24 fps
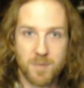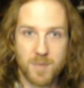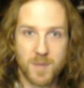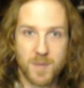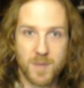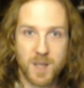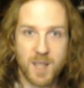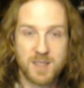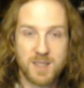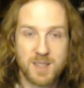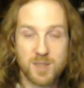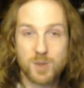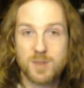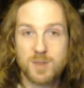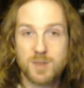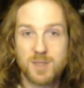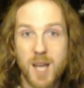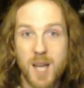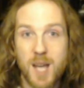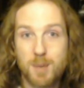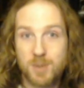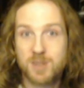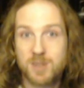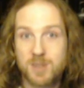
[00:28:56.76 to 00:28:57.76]
it's all
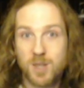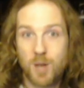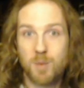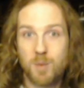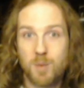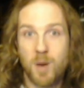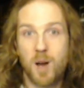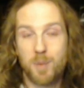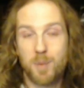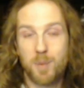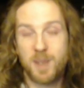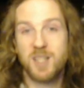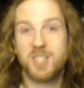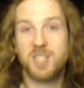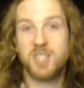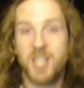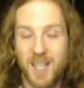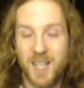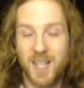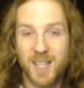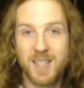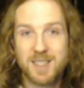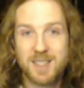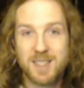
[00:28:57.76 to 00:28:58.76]
tabletop
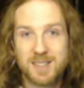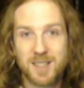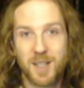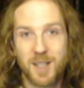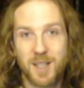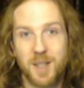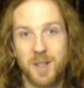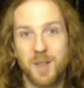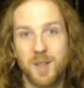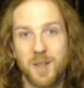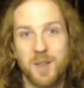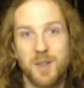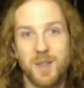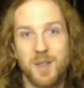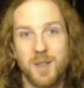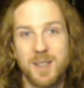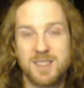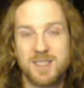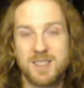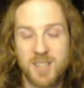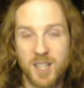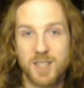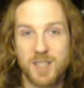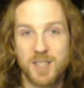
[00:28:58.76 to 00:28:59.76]
RPG, so
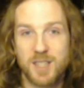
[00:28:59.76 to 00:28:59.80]
it's dice